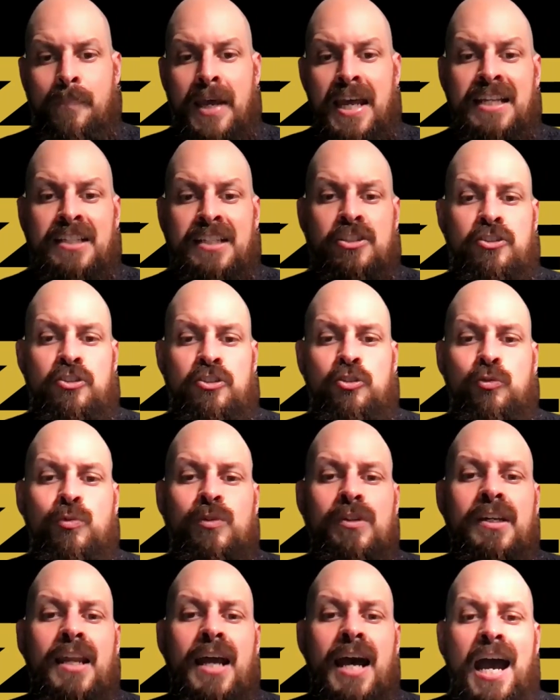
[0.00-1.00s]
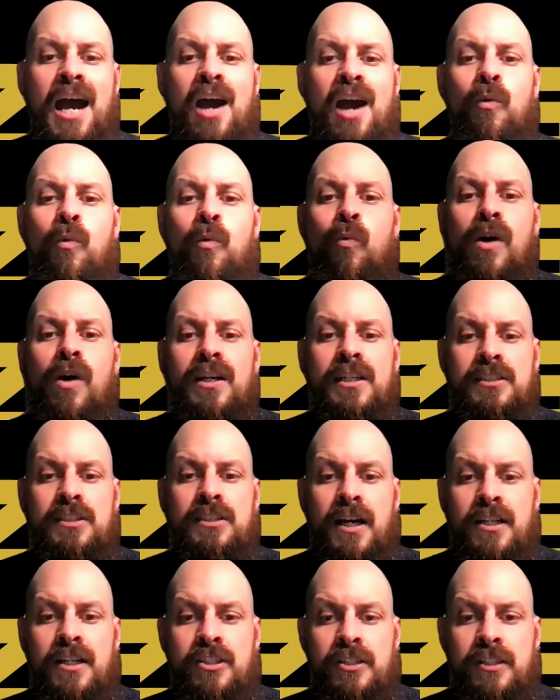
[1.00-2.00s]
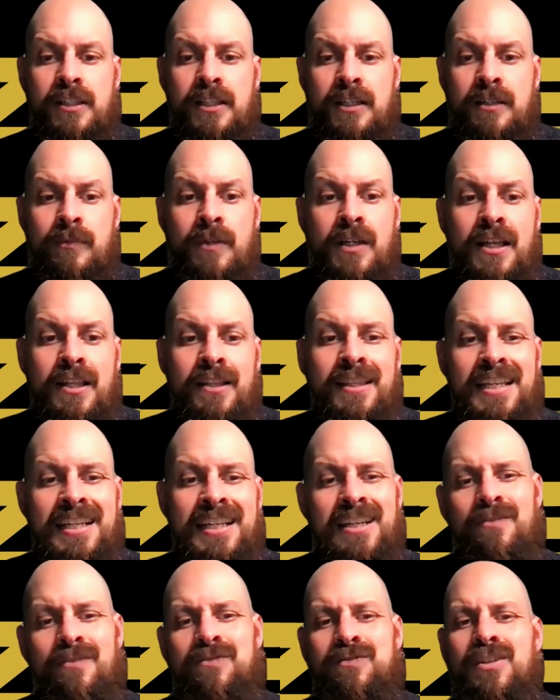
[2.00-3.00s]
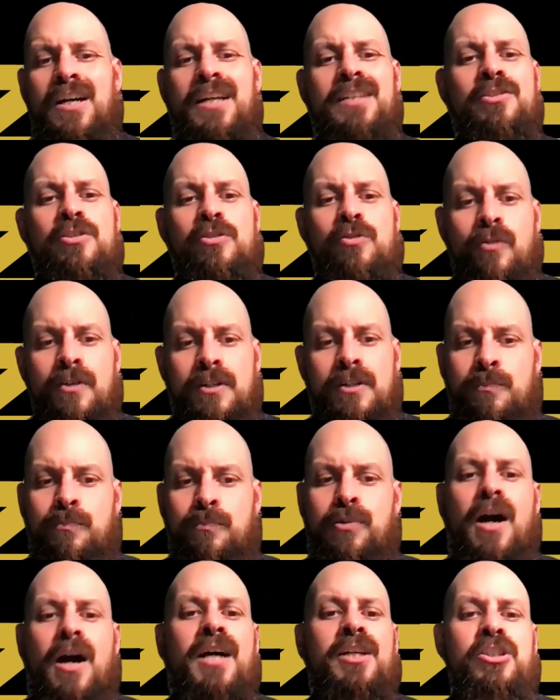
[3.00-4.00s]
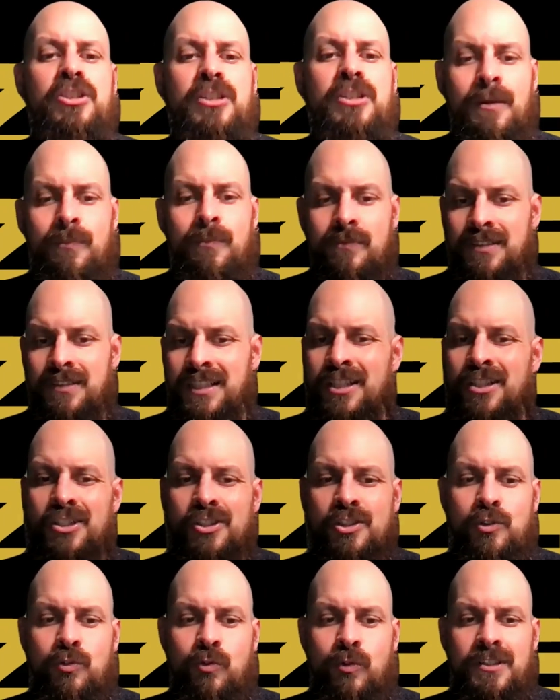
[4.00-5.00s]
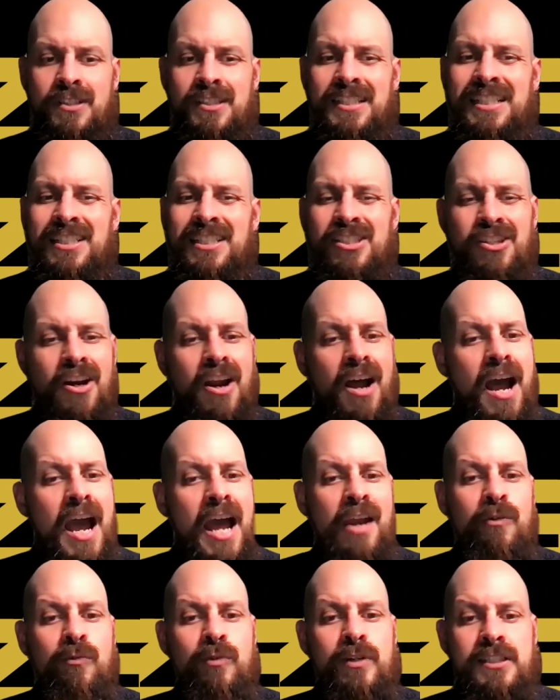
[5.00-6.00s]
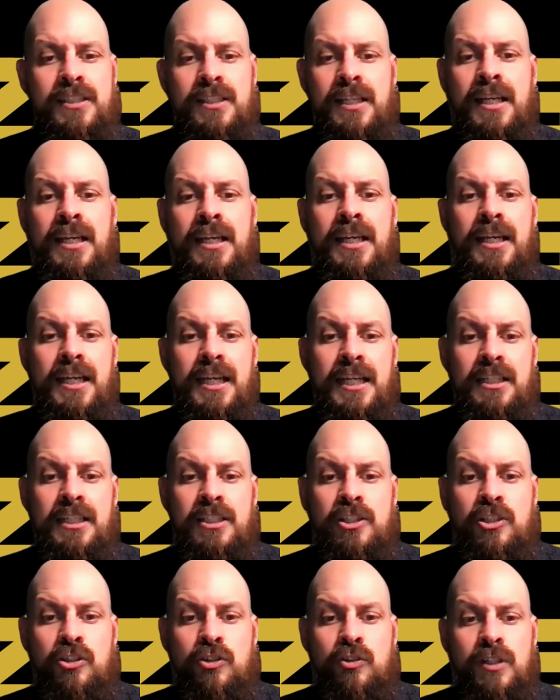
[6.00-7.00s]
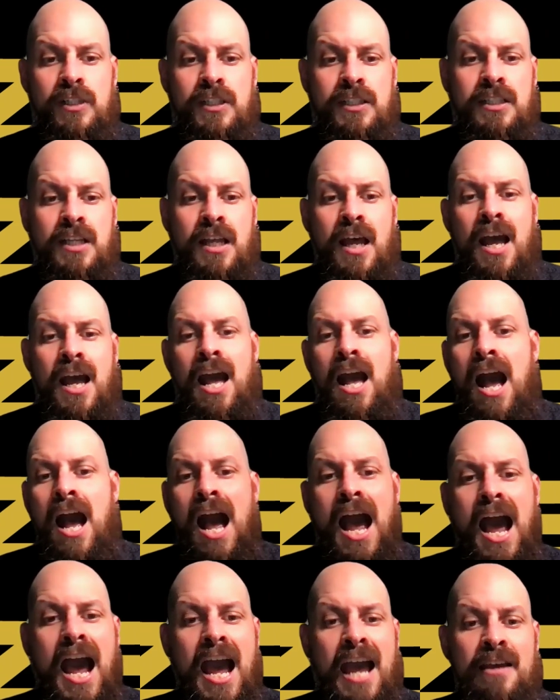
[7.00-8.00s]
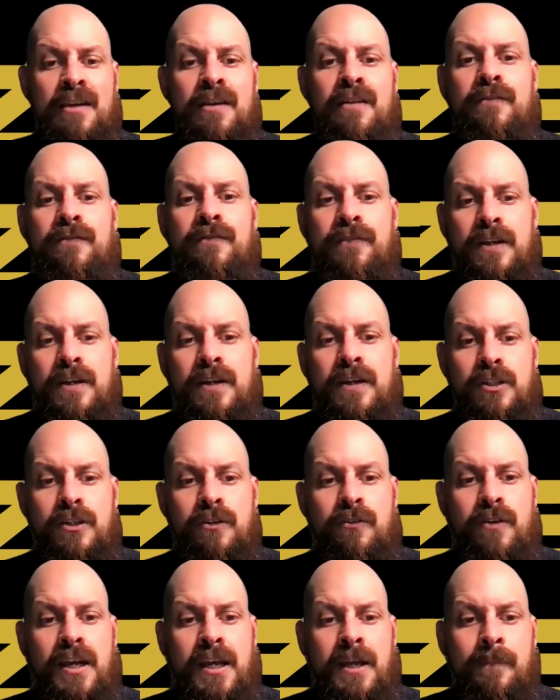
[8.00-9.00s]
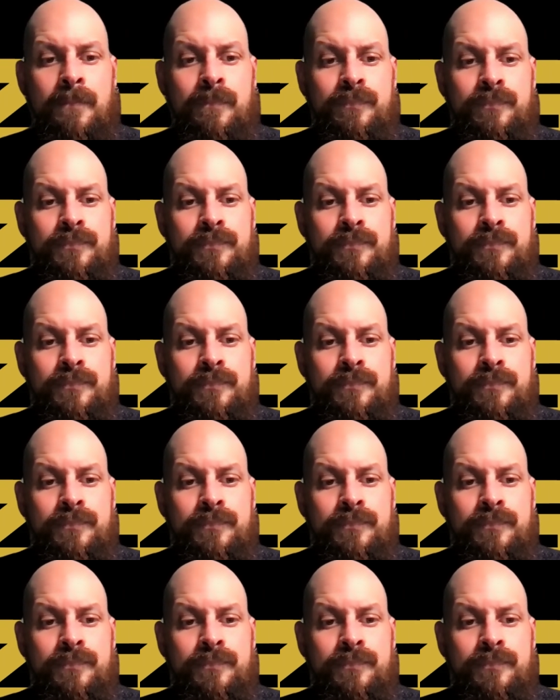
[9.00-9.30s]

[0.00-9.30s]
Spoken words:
Banks do not want to touch them. Think of gun stores, pawn shops, liquor stores. These are high risk industries, high failure rate.